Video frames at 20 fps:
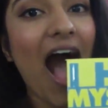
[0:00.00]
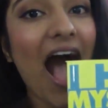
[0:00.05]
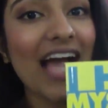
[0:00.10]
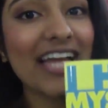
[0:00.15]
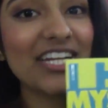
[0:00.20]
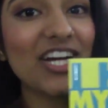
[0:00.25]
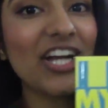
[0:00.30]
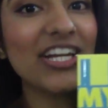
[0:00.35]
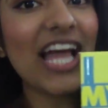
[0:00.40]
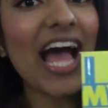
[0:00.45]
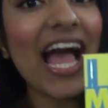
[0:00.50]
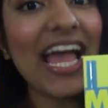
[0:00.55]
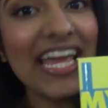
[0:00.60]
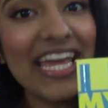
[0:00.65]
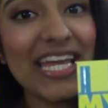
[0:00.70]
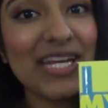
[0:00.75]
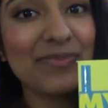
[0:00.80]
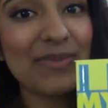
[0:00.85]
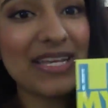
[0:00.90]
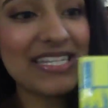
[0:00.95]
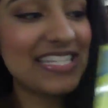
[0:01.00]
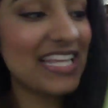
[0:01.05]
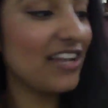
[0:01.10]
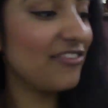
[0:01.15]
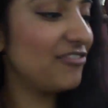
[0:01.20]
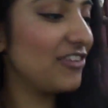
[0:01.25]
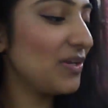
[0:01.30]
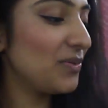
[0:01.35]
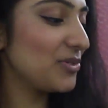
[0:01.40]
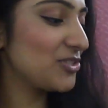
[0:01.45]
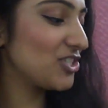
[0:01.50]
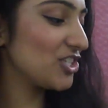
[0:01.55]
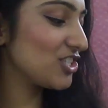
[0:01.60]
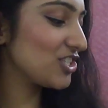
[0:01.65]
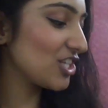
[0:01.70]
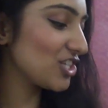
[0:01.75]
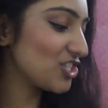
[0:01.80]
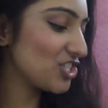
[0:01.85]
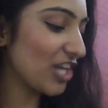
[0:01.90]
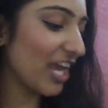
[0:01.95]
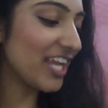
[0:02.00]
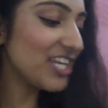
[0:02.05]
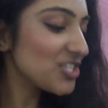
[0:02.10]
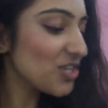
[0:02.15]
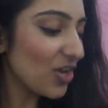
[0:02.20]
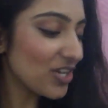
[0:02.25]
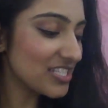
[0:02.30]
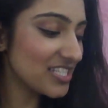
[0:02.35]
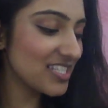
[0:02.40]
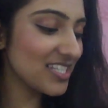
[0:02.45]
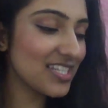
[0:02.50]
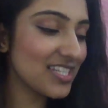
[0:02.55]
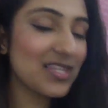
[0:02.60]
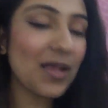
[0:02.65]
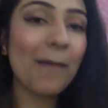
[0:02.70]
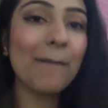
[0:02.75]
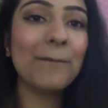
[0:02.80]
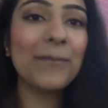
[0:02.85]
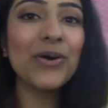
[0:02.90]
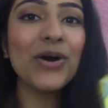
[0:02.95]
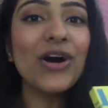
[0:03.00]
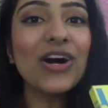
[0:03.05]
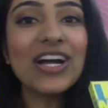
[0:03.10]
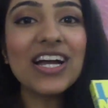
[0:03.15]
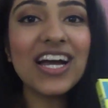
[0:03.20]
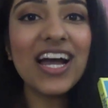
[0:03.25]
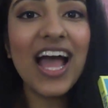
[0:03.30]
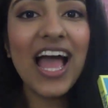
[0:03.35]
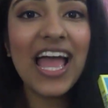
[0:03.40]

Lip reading: I got I Hate My Selfie, which is Shane Dawson's book.